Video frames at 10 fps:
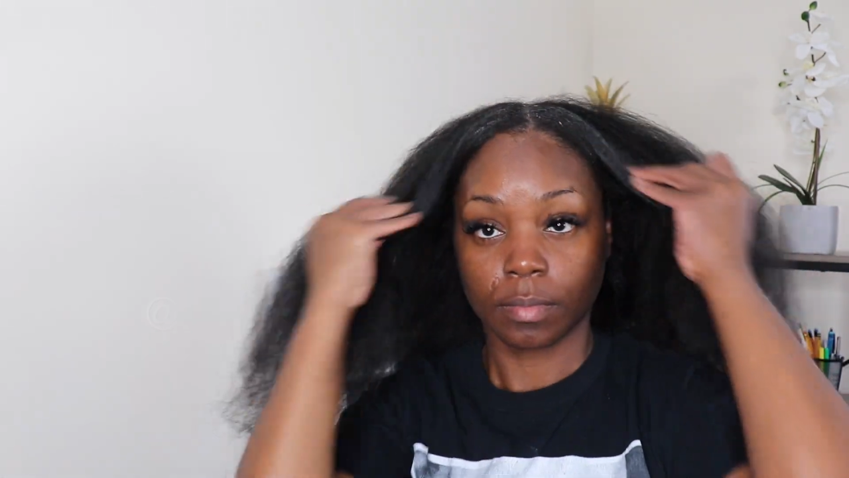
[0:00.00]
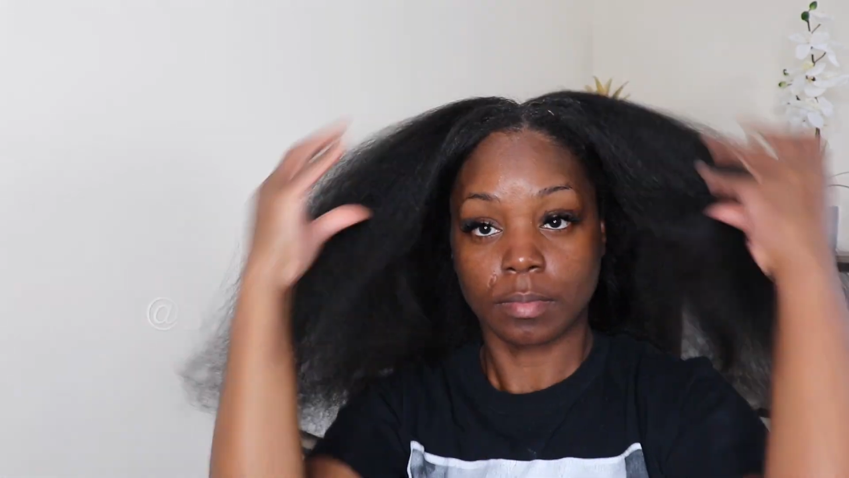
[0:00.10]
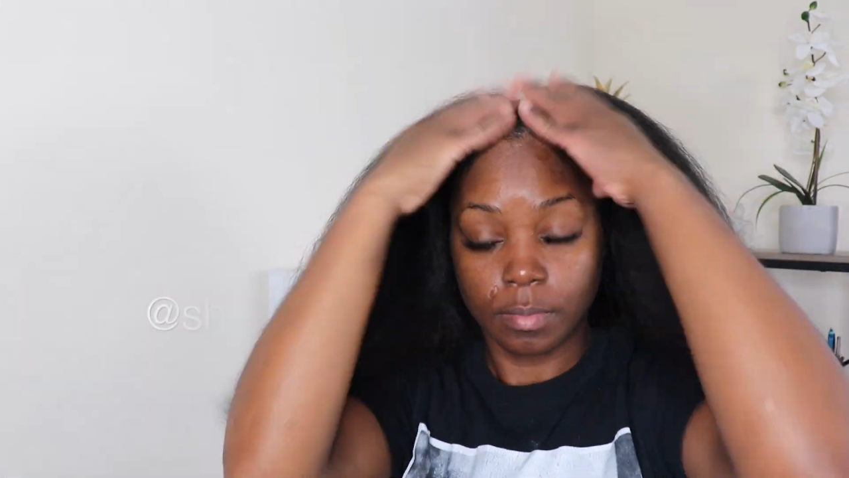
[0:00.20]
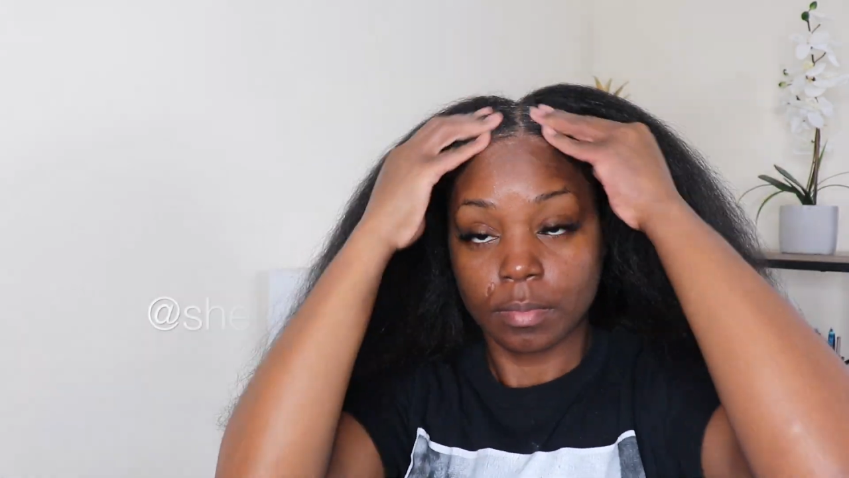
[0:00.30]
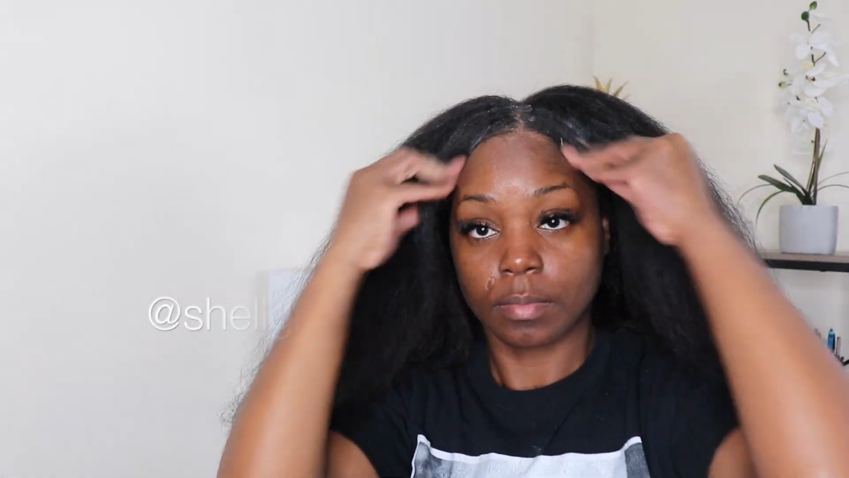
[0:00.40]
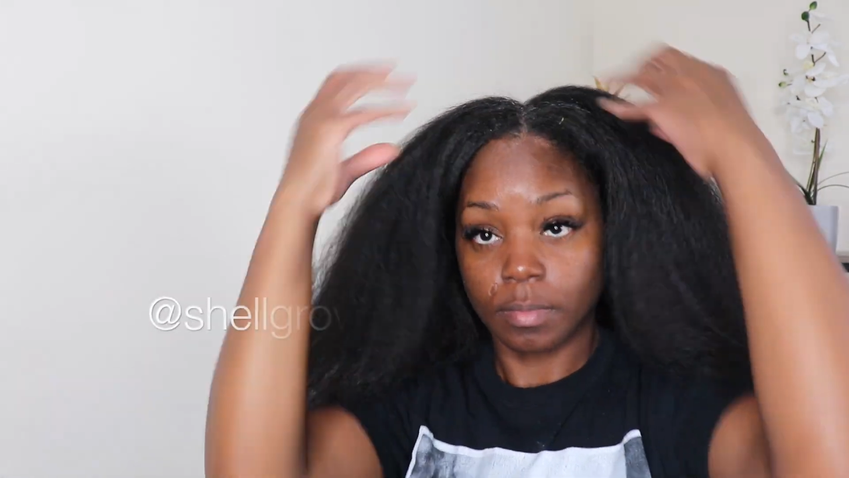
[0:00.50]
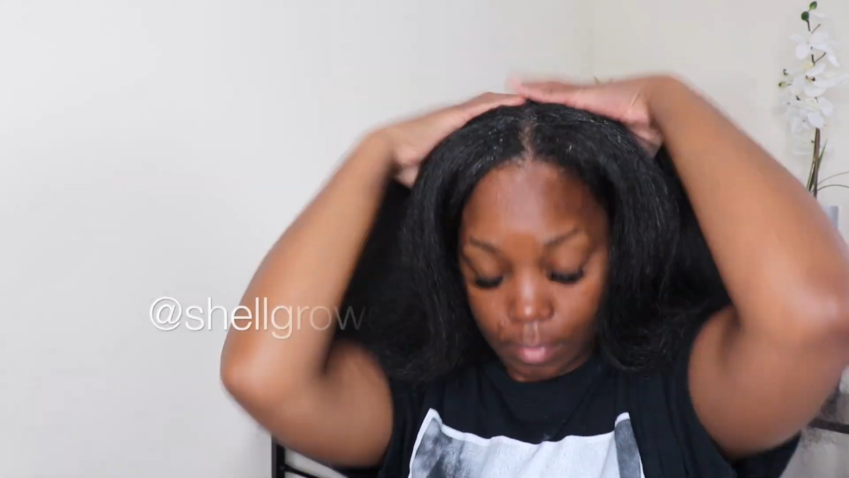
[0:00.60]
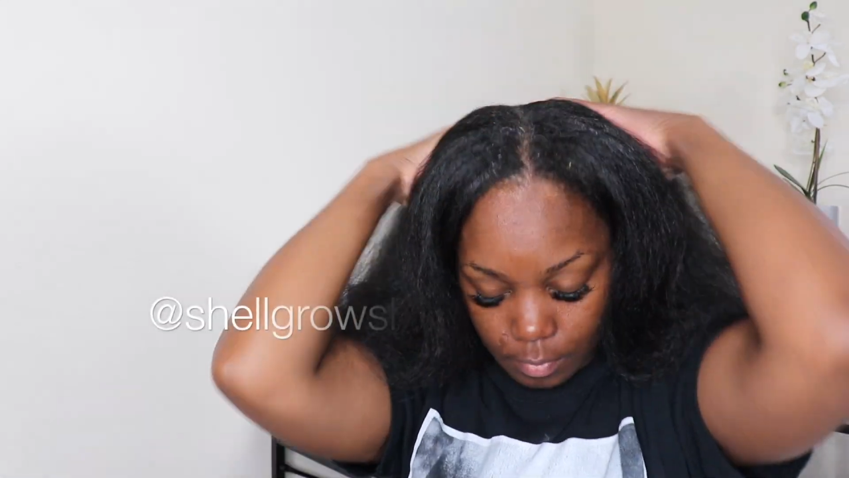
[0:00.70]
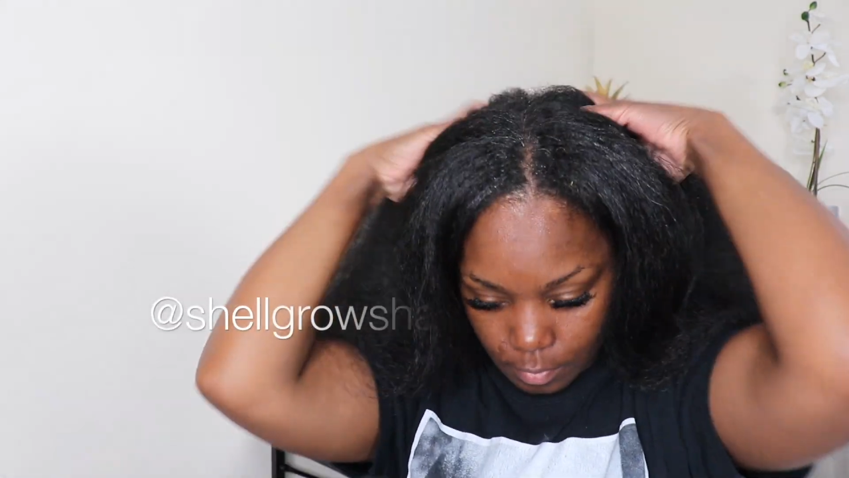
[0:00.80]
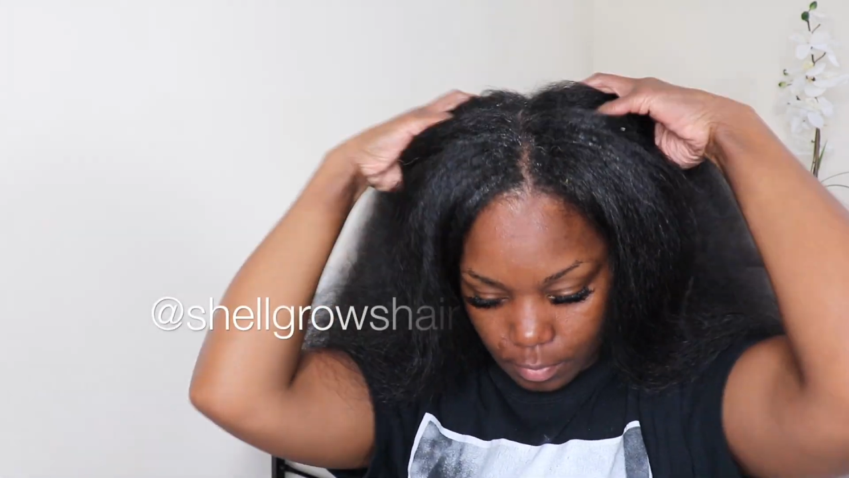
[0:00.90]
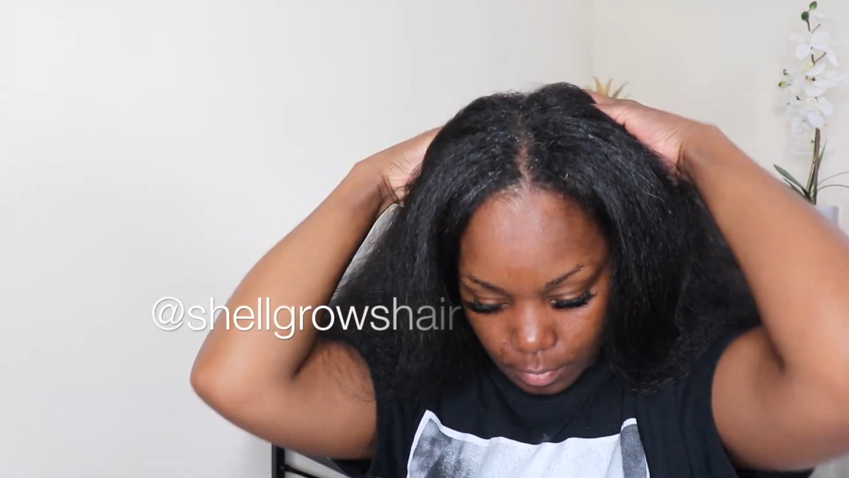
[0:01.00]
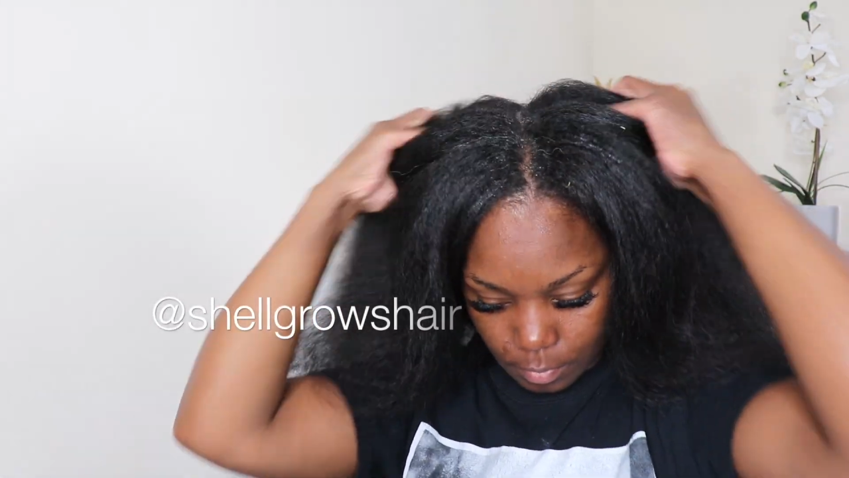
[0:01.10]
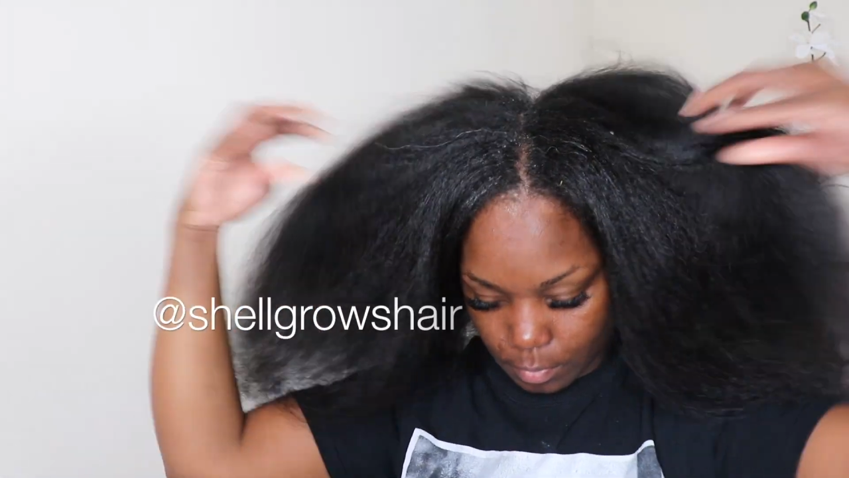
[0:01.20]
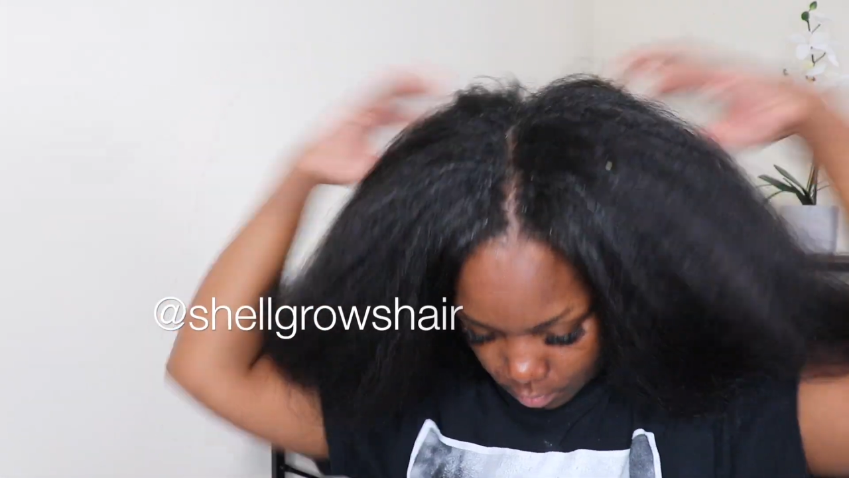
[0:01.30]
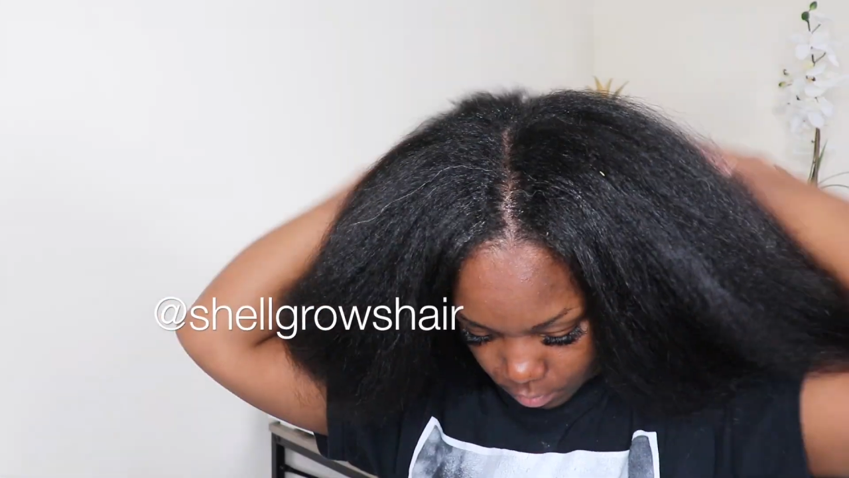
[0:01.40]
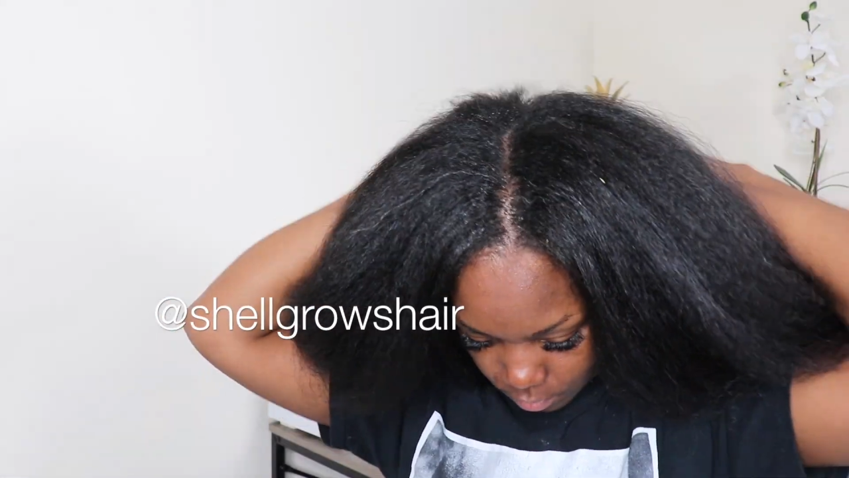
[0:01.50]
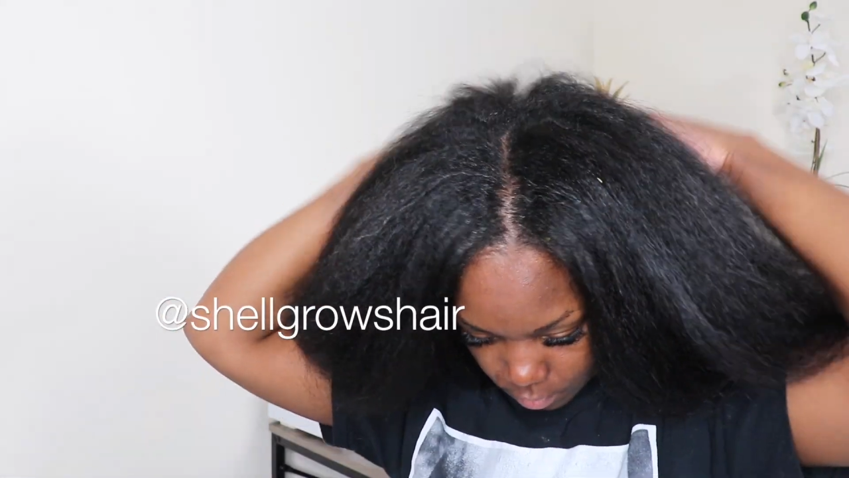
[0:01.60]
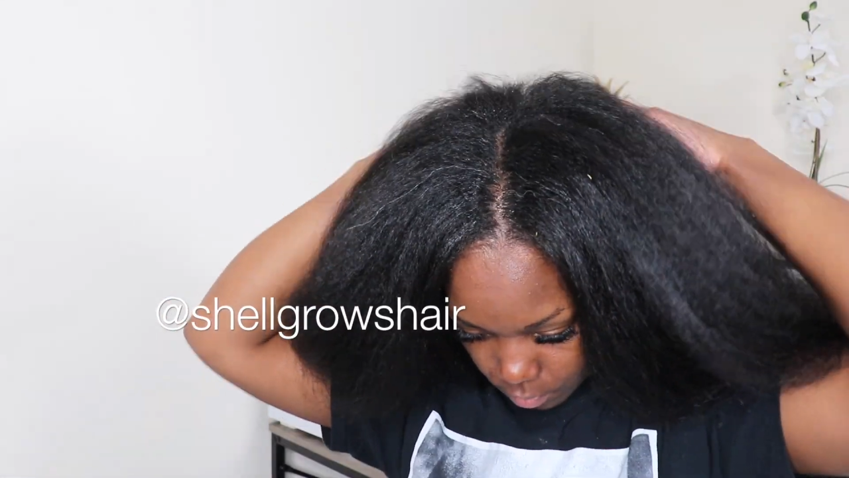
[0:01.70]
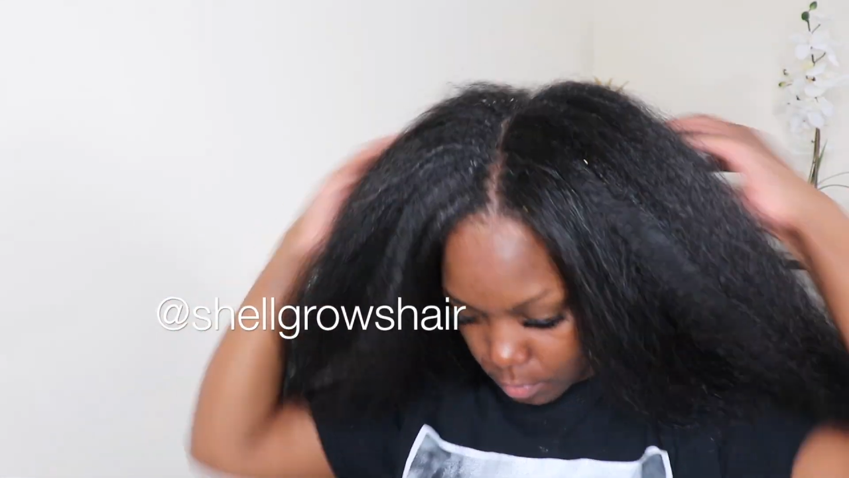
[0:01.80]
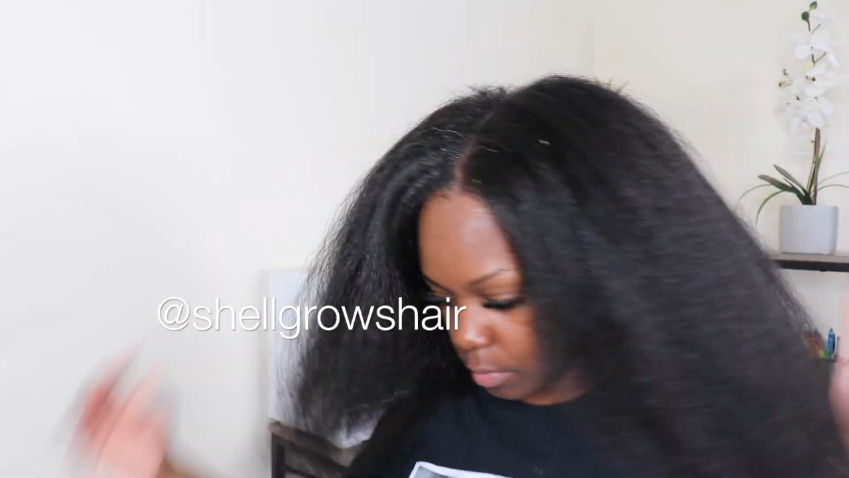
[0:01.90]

Make sure you guys check out my Instagram because I have a